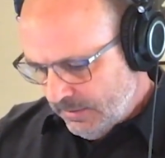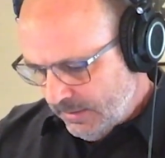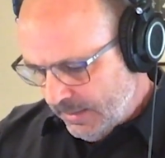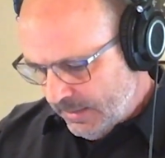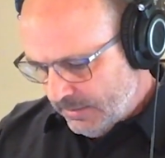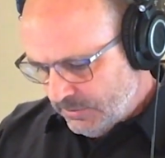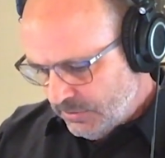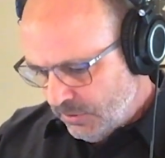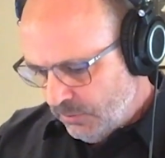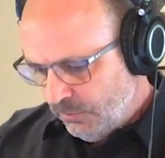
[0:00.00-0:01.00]
and
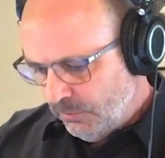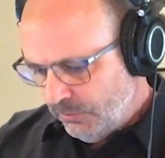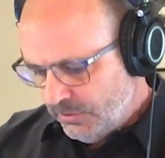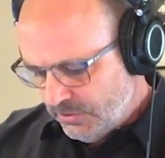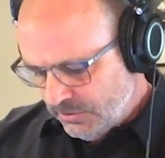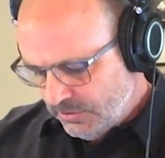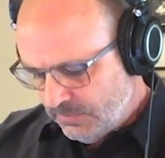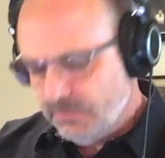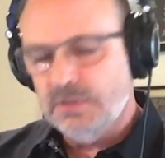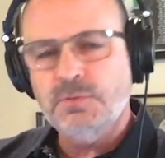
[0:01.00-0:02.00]
so this
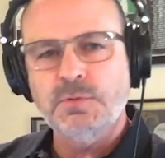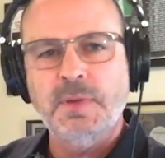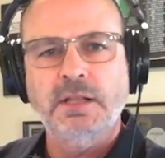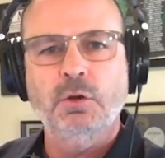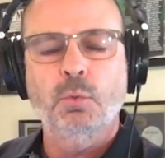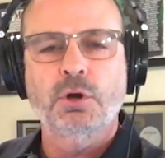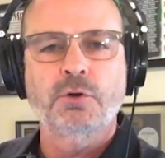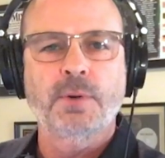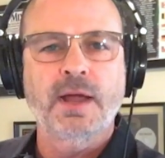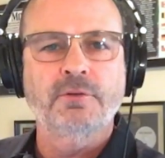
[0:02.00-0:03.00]
was my little
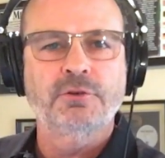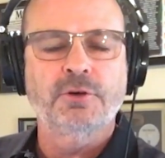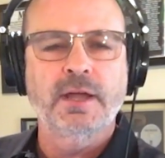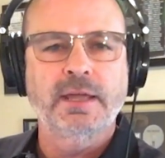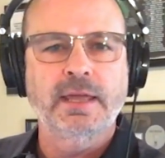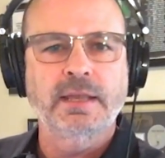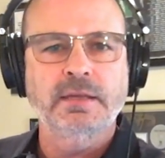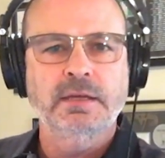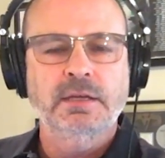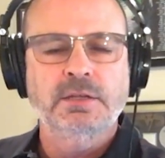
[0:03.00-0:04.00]
workaround to try and get
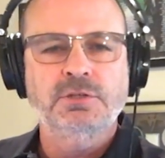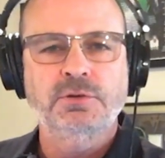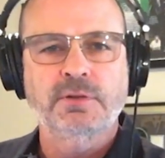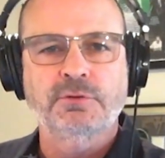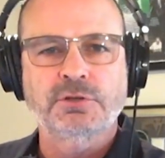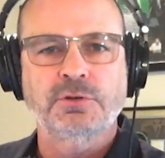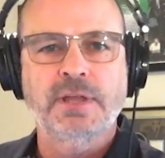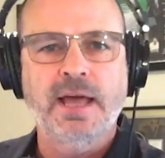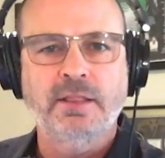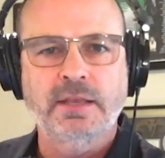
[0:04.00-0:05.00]
two different
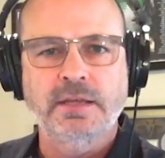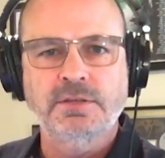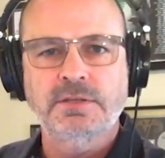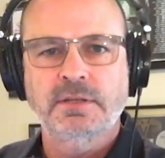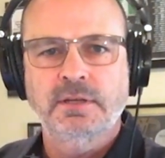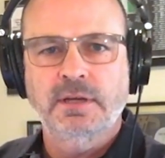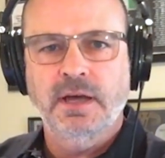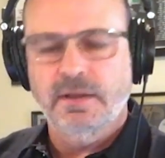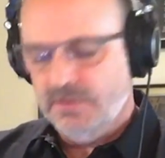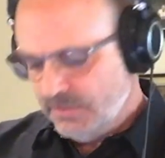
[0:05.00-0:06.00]
tonalities
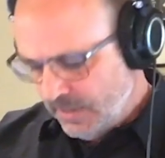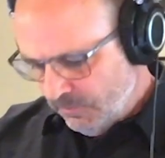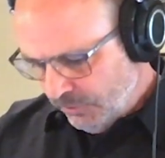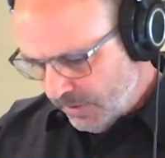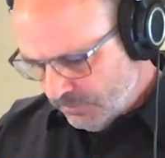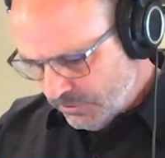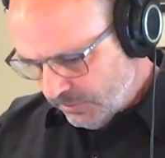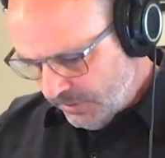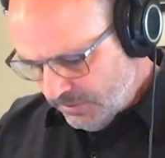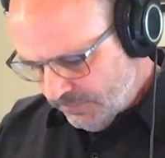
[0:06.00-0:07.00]
out of the same drum.
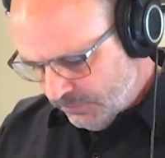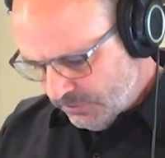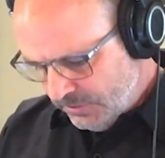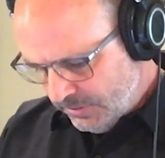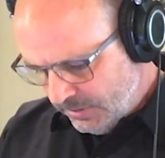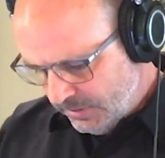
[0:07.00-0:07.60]
So let's first